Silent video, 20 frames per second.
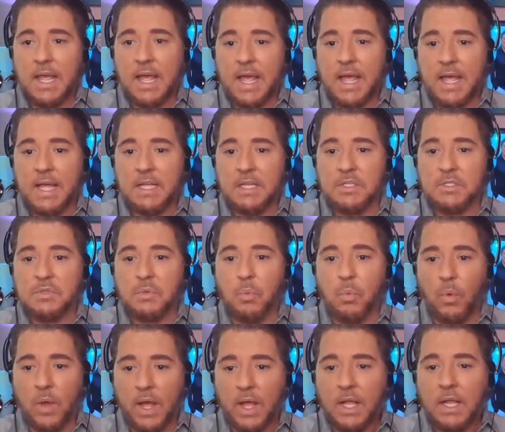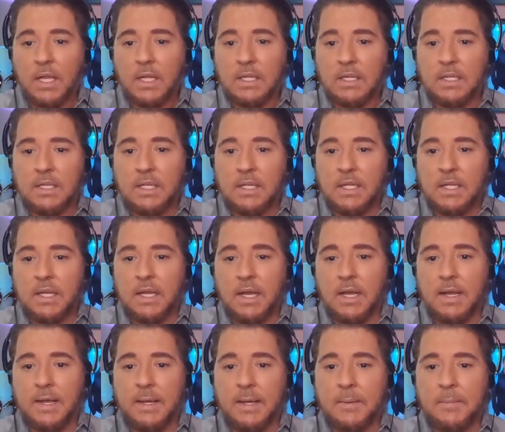as well
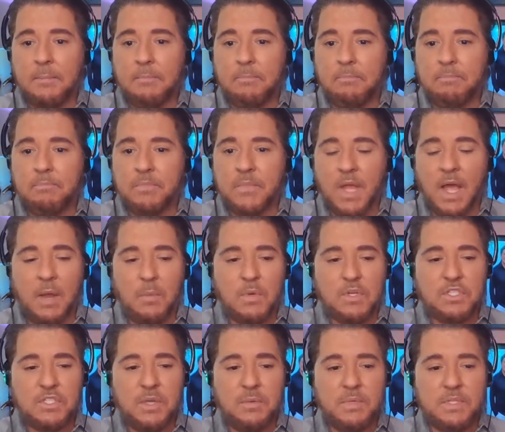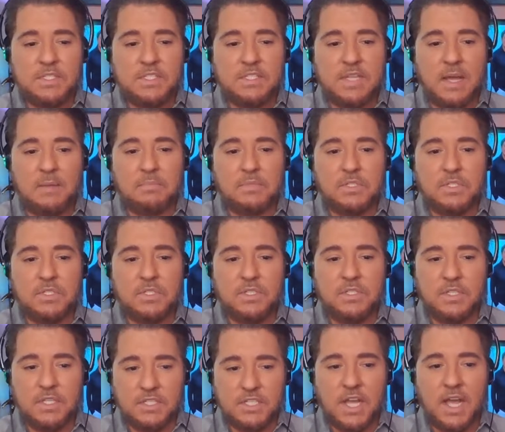um, i wish they would stop
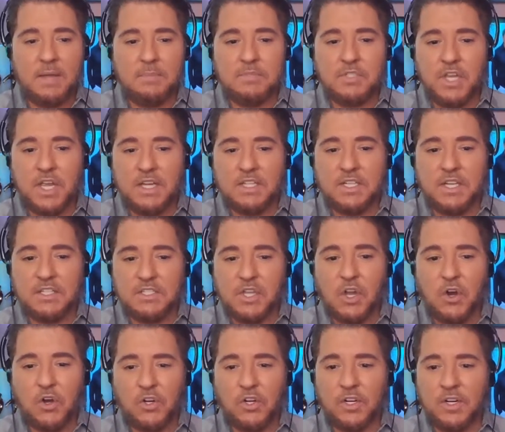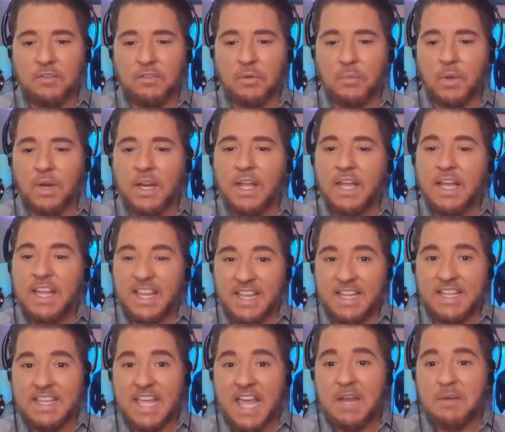the time changing it's hard on everyone
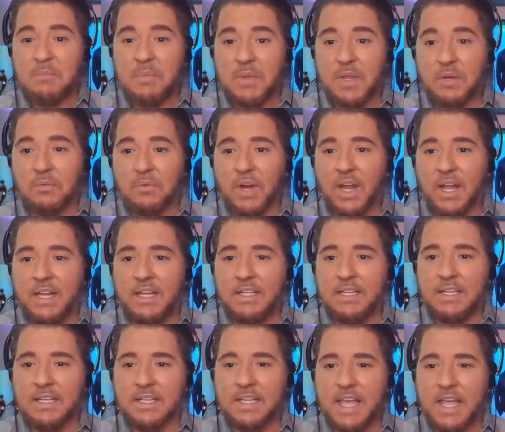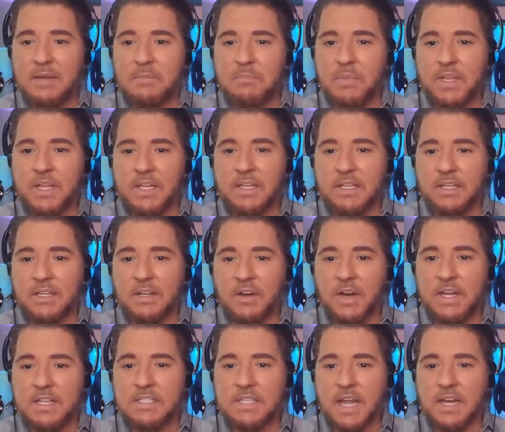it can be right it can be
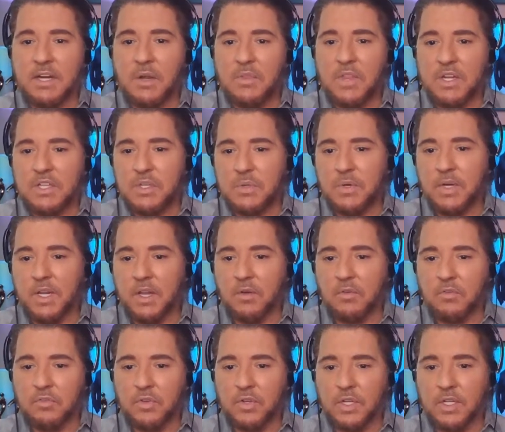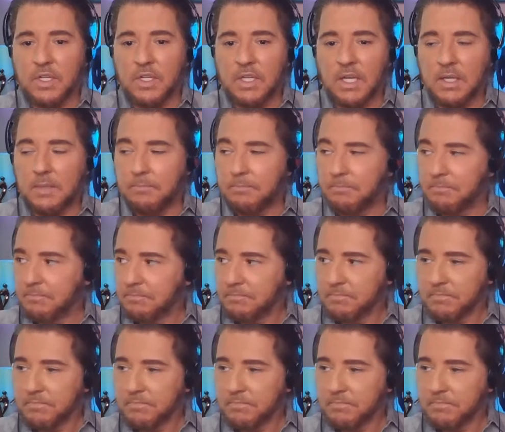crazy i know they do it here for the um,